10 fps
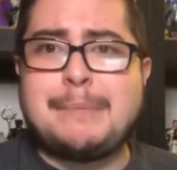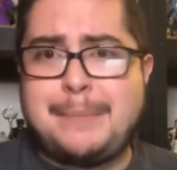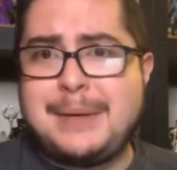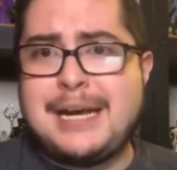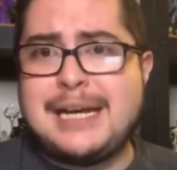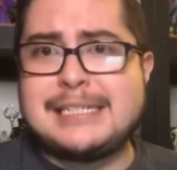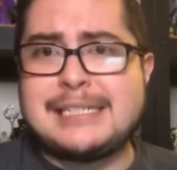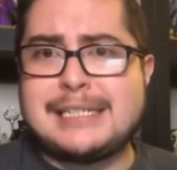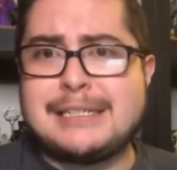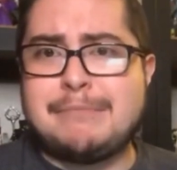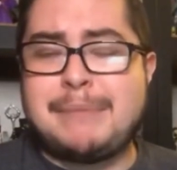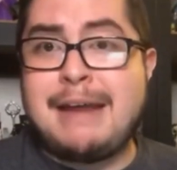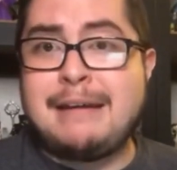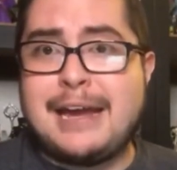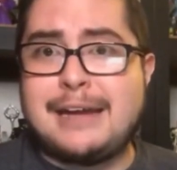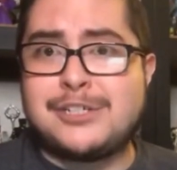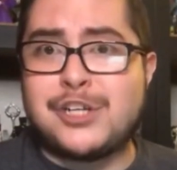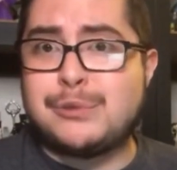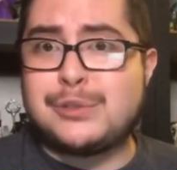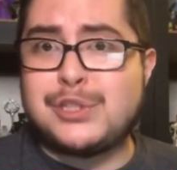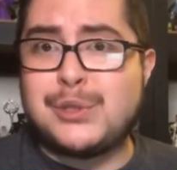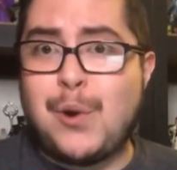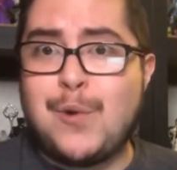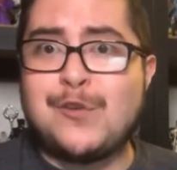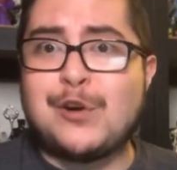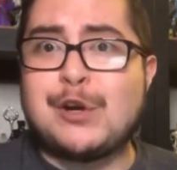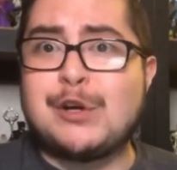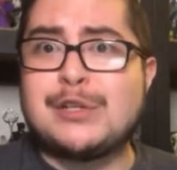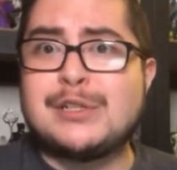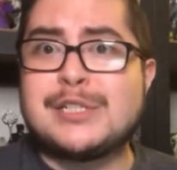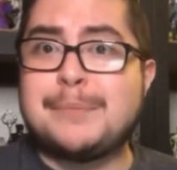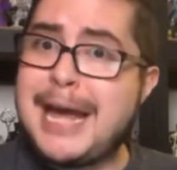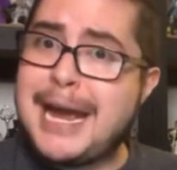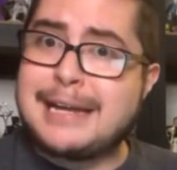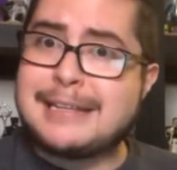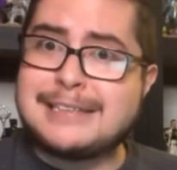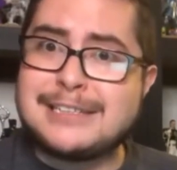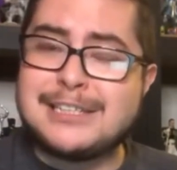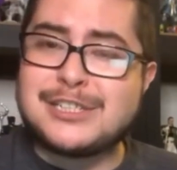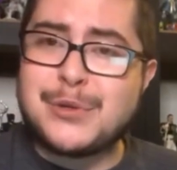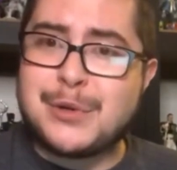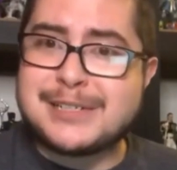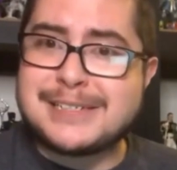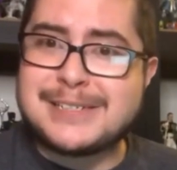but because Bandai chose to oversupply the stores.